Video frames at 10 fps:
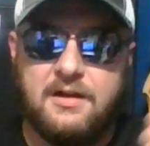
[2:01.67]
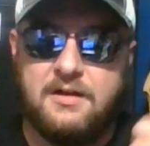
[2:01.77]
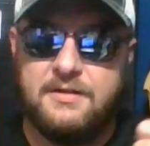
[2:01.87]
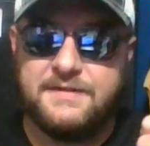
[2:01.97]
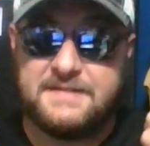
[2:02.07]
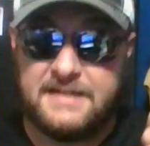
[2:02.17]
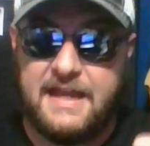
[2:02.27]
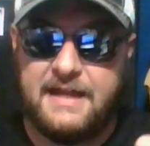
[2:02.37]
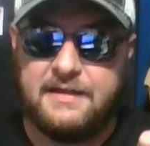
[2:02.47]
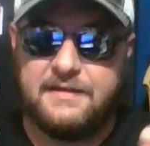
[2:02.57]
he calls
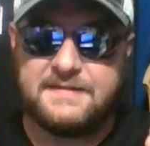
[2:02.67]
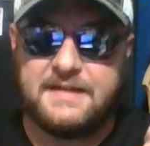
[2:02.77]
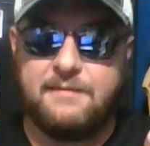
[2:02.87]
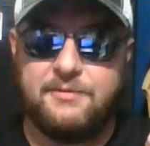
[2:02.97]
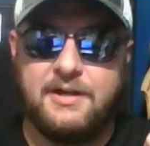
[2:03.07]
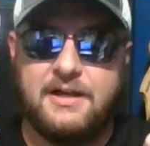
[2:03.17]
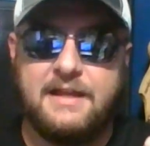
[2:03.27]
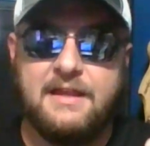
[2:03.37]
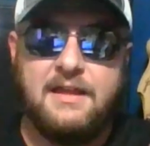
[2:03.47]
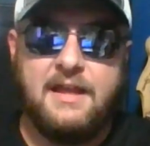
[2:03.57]
Takeda, the samurai,
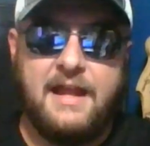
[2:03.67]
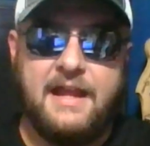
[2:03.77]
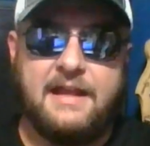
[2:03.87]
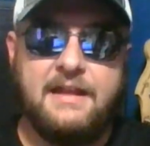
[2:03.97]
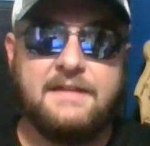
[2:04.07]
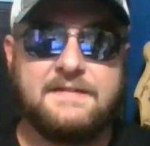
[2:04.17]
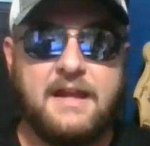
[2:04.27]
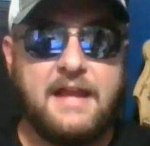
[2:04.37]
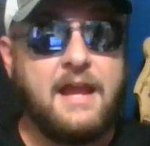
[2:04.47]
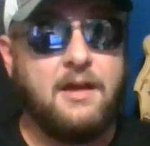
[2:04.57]
and he's
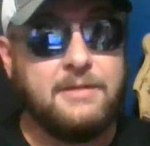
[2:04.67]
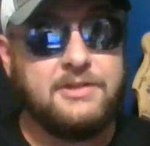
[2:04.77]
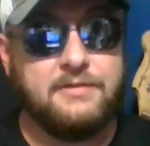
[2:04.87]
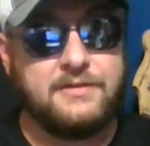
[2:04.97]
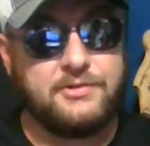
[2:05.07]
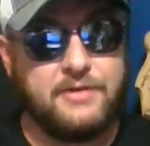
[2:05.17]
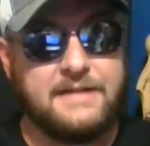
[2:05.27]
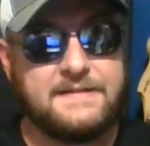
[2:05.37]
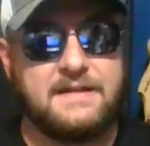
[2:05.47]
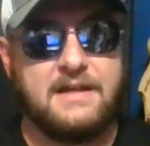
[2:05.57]
like, hey, I'll meet you at the
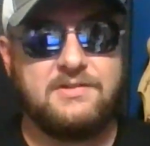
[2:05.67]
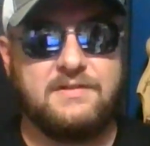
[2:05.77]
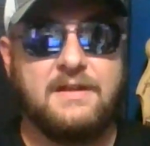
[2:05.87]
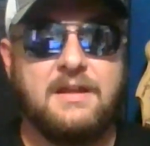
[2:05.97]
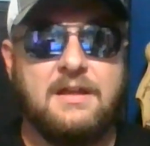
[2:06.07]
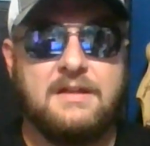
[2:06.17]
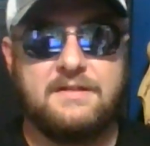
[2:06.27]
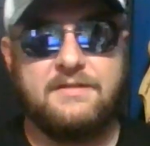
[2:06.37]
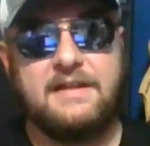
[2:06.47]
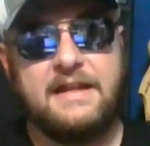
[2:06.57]
train station.
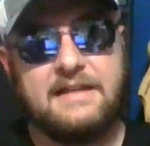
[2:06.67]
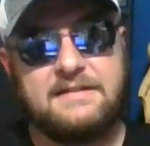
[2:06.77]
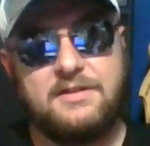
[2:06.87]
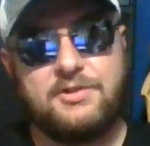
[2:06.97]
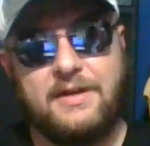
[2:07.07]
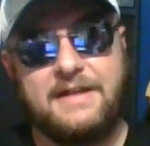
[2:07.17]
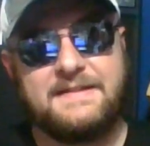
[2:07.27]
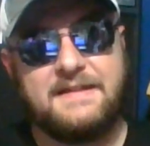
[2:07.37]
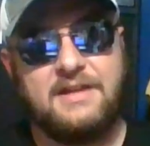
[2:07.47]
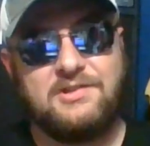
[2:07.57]
So then they get to the train
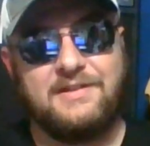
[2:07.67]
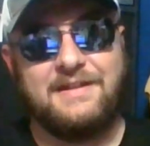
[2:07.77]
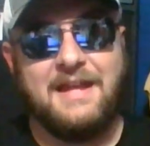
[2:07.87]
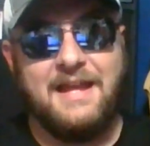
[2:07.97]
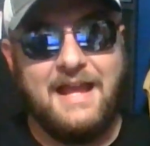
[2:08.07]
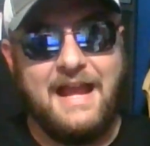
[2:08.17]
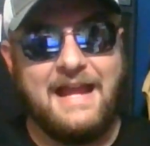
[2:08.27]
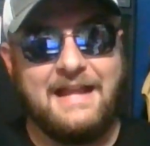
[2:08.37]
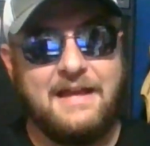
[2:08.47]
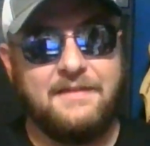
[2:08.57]
station,
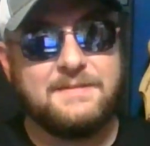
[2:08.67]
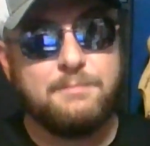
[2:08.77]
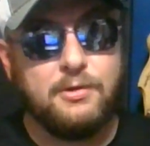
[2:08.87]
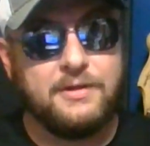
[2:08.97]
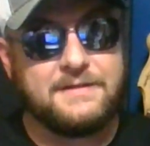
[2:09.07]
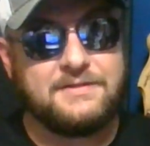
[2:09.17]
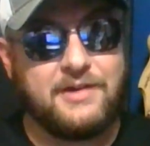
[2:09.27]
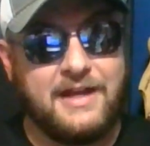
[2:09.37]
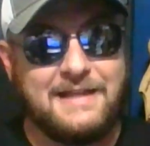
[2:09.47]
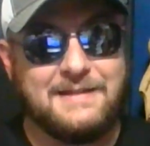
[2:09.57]
and this bullet
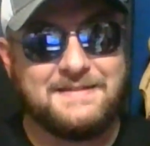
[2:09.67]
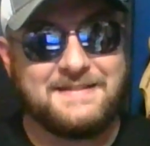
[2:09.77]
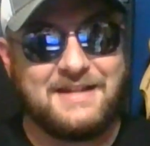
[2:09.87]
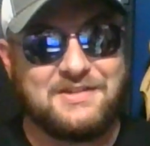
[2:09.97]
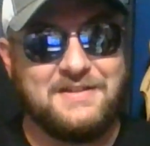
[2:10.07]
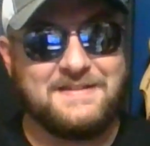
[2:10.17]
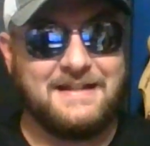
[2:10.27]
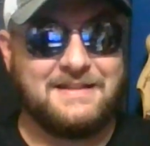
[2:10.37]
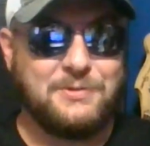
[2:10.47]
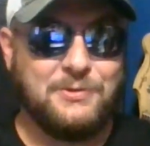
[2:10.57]
train section is
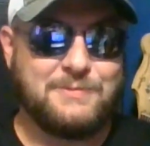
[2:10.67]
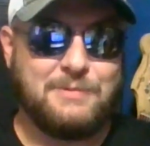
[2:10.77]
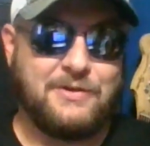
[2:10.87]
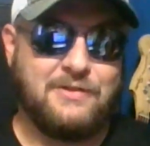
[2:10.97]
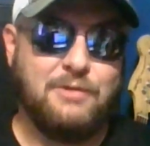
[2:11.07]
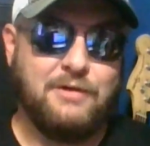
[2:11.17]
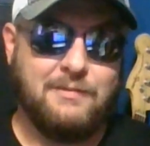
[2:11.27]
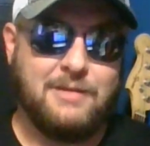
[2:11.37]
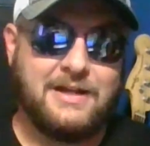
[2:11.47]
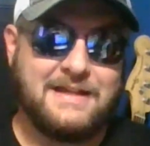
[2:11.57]
like the coolest part of the
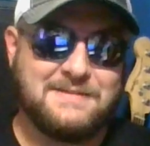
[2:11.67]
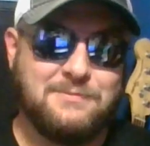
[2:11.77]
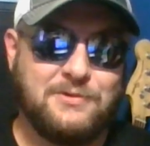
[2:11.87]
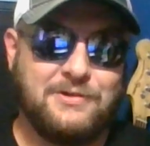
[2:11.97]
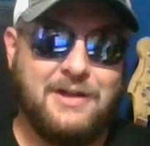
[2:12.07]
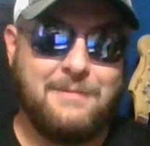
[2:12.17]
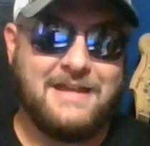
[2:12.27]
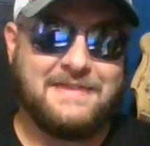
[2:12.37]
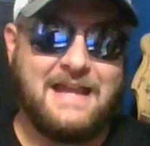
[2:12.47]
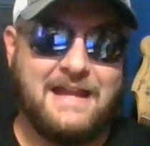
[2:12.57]
movie, but I'll get to more
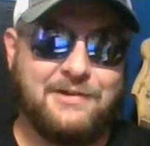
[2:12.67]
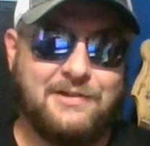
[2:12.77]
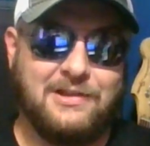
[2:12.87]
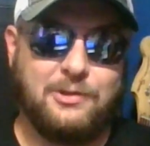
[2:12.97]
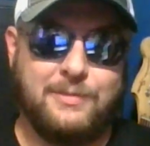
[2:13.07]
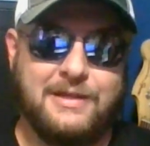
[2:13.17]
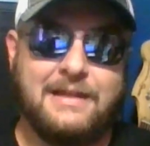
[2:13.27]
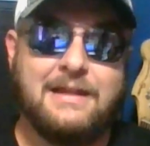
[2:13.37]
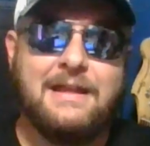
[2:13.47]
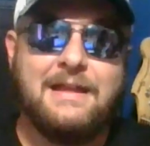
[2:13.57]
about that here in a little bit.